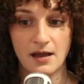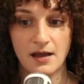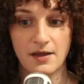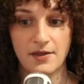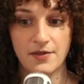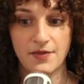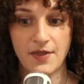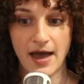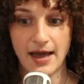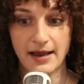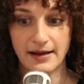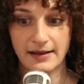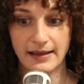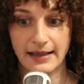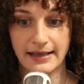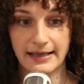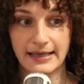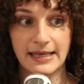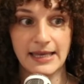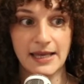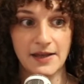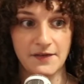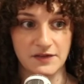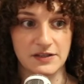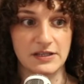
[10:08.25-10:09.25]
that like
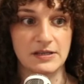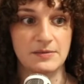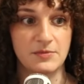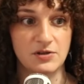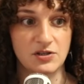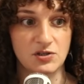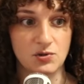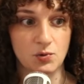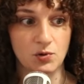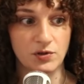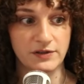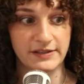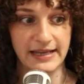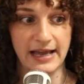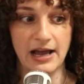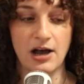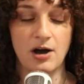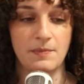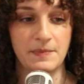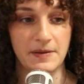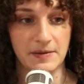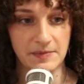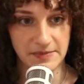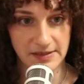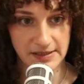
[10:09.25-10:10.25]
gives him a tool to
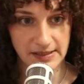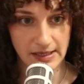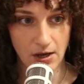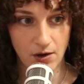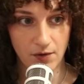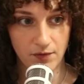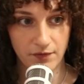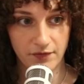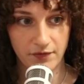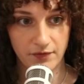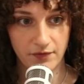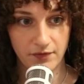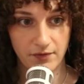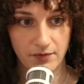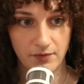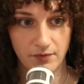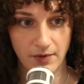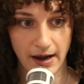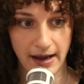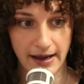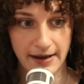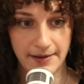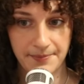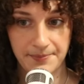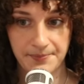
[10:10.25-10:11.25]
help himself,
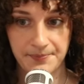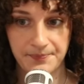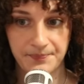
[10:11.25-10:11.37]
right?